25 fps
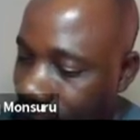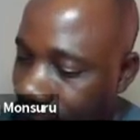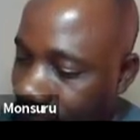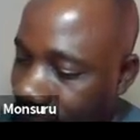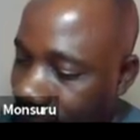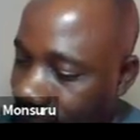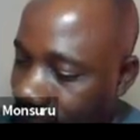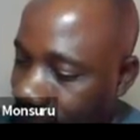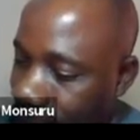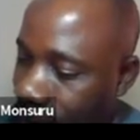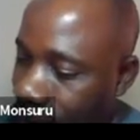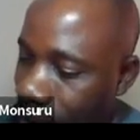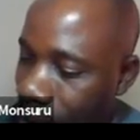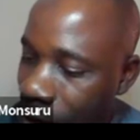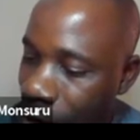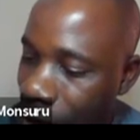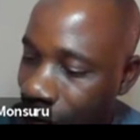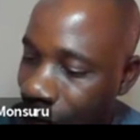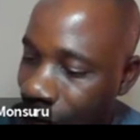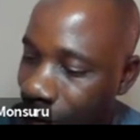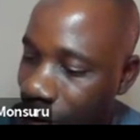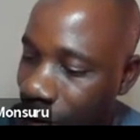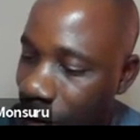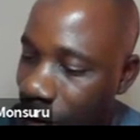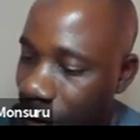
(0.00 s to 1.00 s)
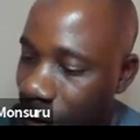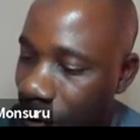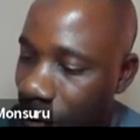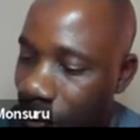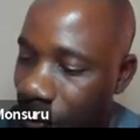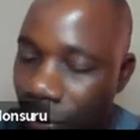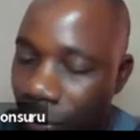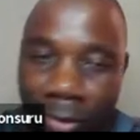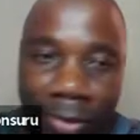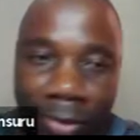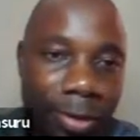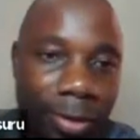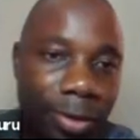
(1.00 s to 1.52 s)
slide will be more useful to you.
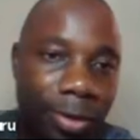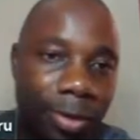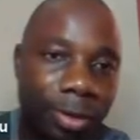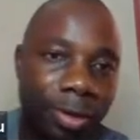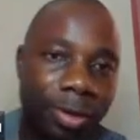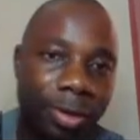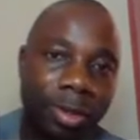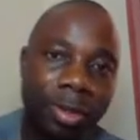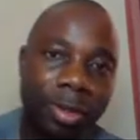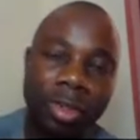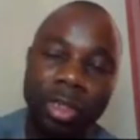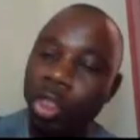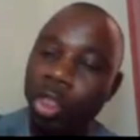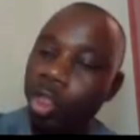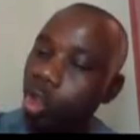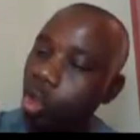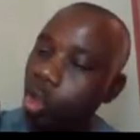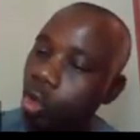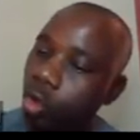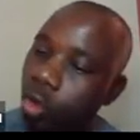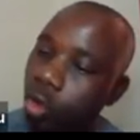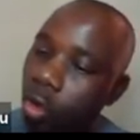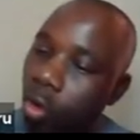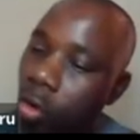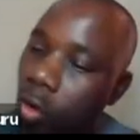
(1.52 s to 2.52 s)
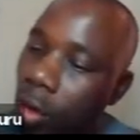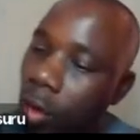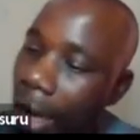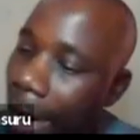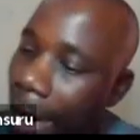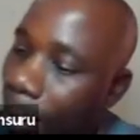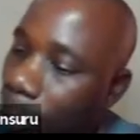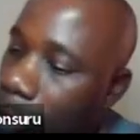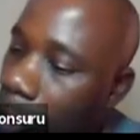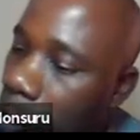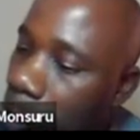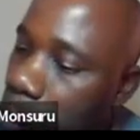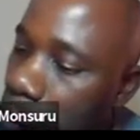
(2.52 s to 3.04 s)
So I
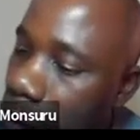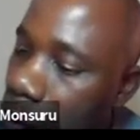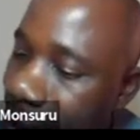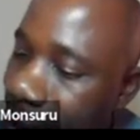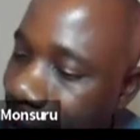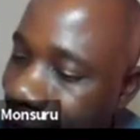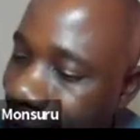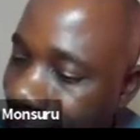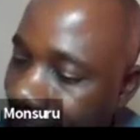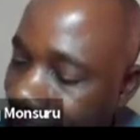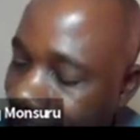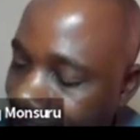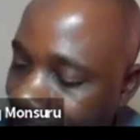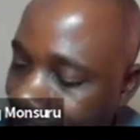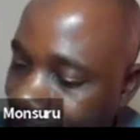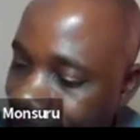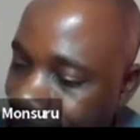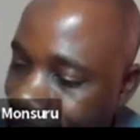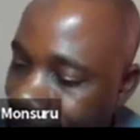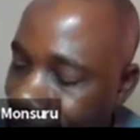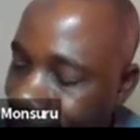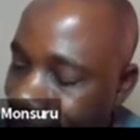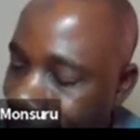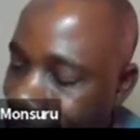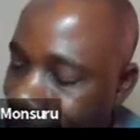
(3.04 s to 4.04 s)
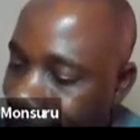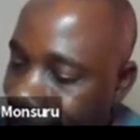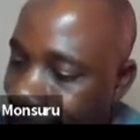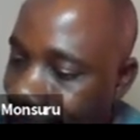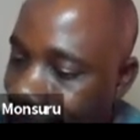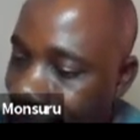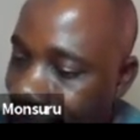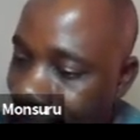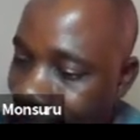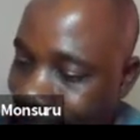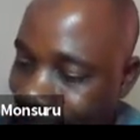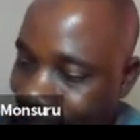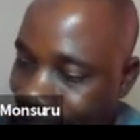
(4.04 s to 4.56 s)
want to design
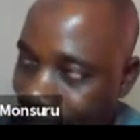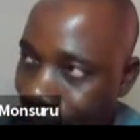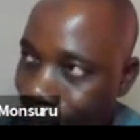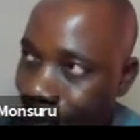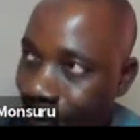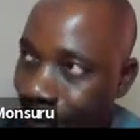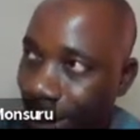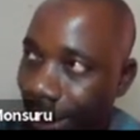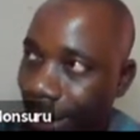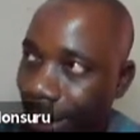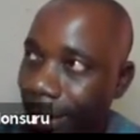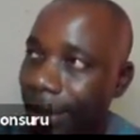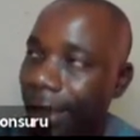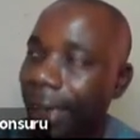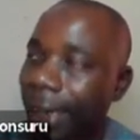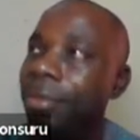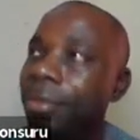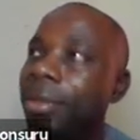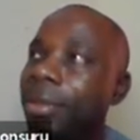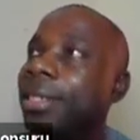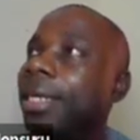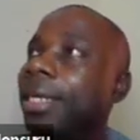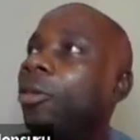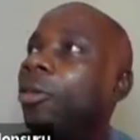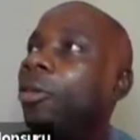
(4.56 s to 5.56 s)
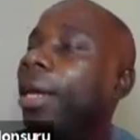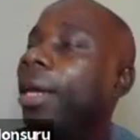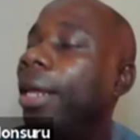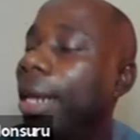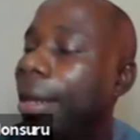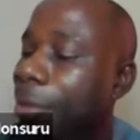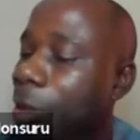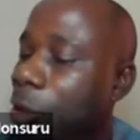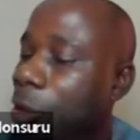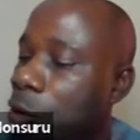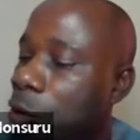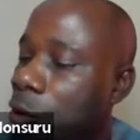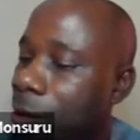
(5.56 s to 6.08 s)
a template. Let me say, okay, let
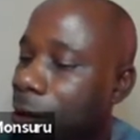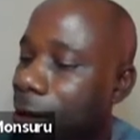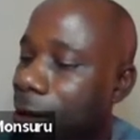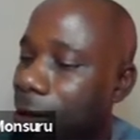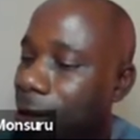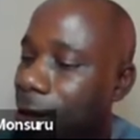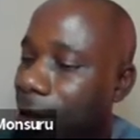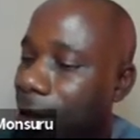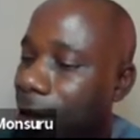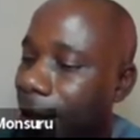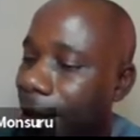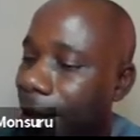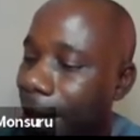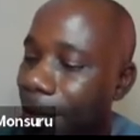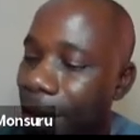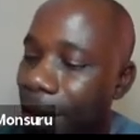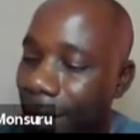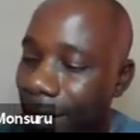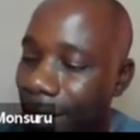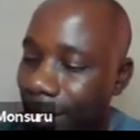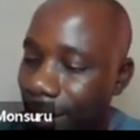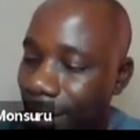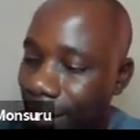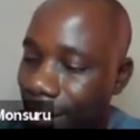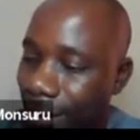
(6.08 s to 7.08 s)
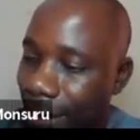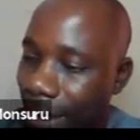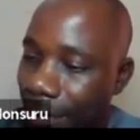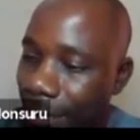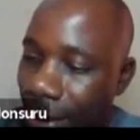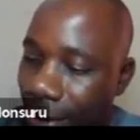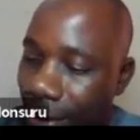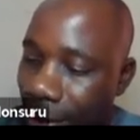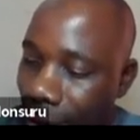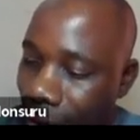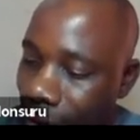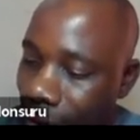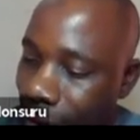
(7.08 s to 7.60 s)
me use KMAS this time
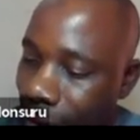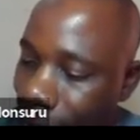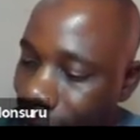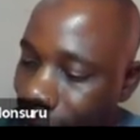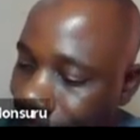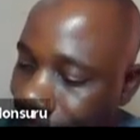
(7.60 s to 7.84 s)
around.